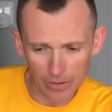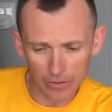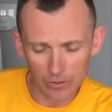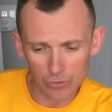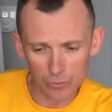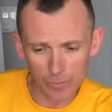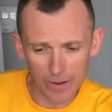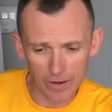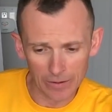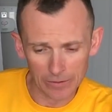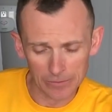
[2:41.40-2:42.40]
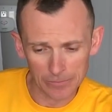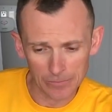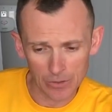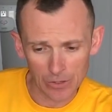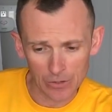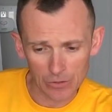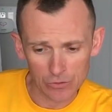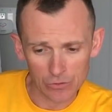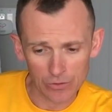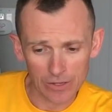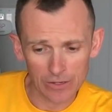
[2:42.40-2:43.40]
goes back.
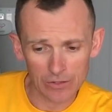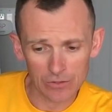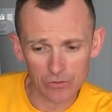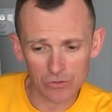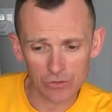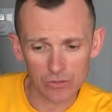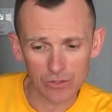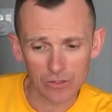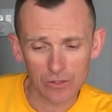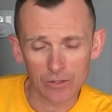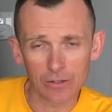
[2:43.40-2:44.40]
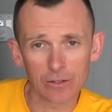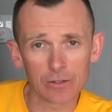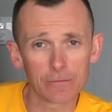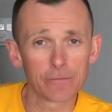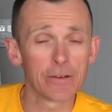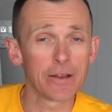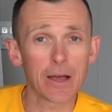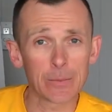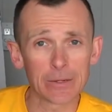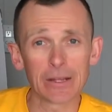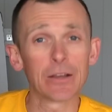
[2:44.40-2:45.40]
So that is uh,
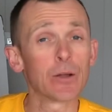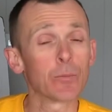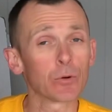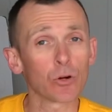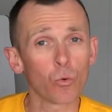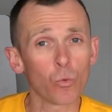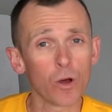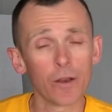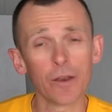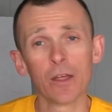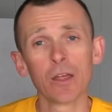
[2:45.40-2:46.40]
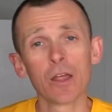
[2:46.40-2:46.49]
phenomenon number one.